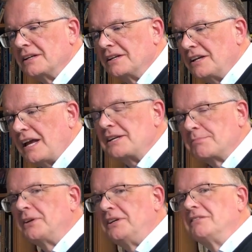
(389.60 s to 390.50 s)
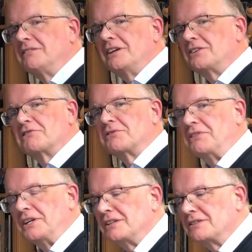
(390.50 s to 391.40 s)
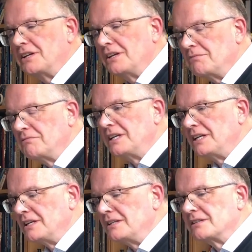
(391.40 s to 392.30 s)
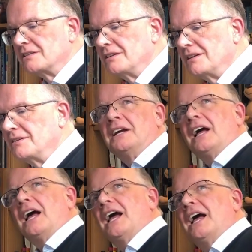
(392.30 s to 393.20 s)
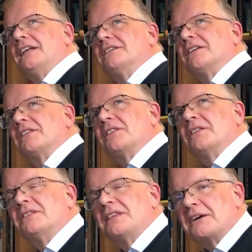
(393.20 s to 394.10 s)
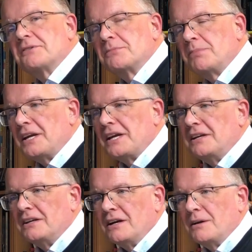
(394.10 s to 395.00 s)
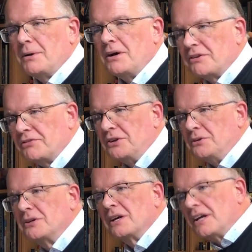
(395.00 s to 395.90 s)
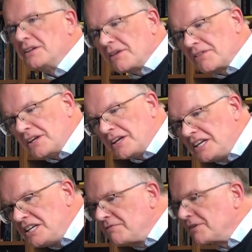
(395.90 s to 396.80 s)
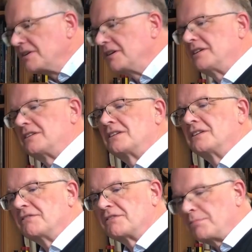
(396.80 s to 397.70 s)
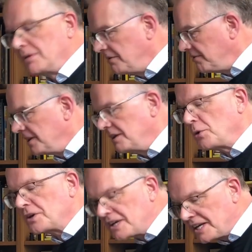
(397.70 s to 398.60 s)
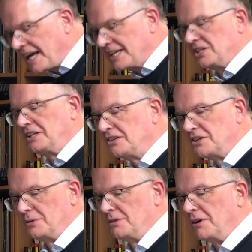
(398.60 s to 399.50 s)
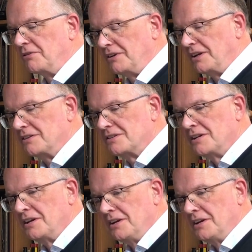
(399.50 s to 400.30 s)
has been extraordinary. It really is. And now to play a Bach fugue and the evenness of the polyphony, what I can actually do with my fingers,